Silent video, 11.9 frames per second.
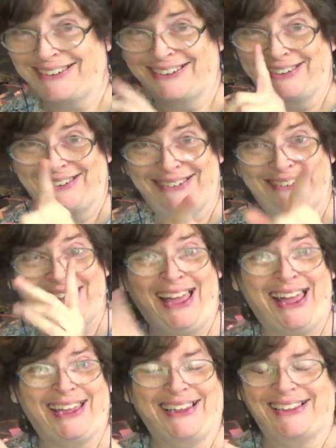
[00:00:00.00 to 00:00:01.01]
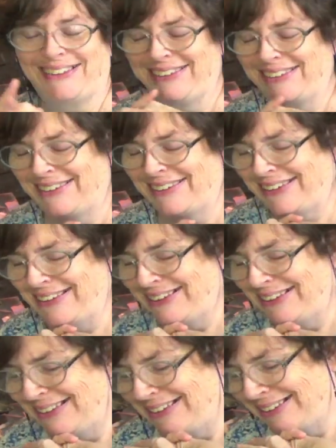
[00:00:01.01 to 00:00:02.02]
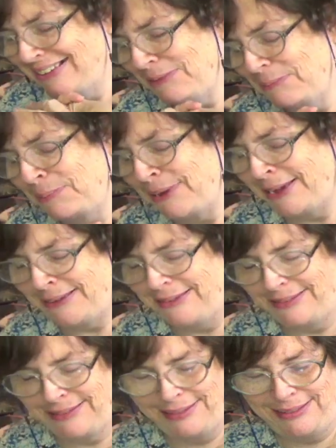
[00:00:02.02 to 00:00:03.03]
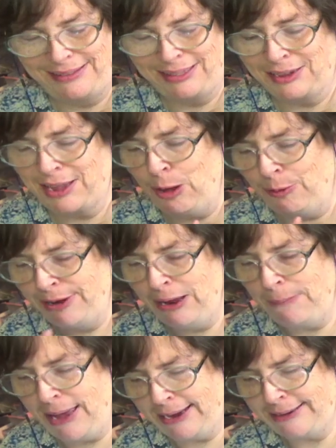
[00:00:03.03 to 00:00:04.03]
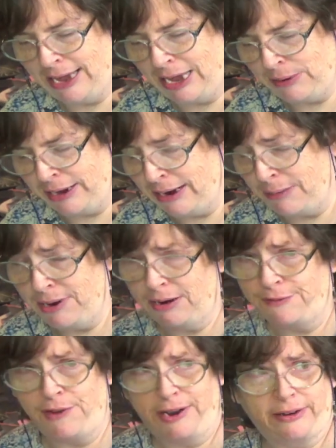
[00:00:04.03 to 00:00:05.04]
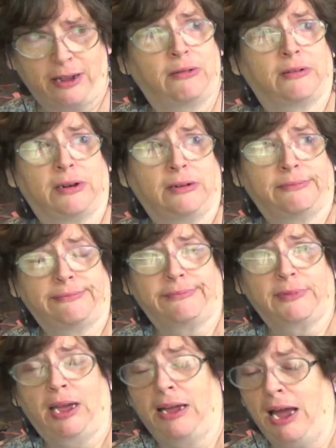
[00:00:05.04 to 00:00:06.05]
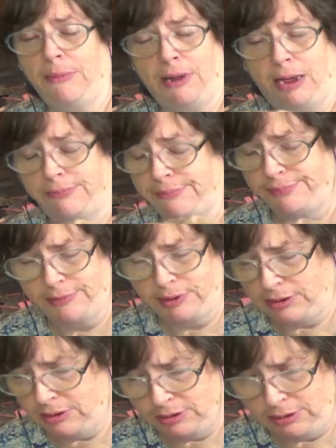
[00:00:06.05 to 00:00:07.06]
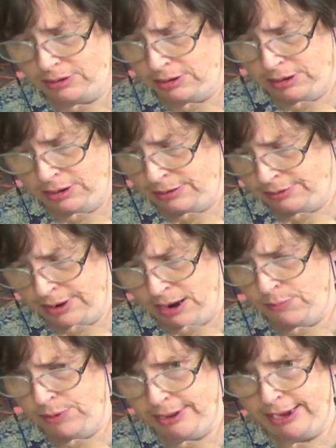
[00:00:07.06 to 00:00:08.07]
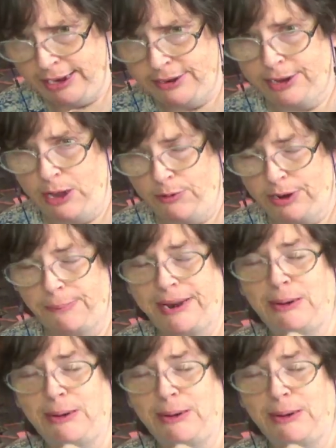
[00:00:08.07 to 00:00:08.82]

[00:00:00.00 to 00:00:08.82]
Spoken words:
just saying. But the coconut macadamia, and I'm not a fond of coconut. I'm not really into coconut, but it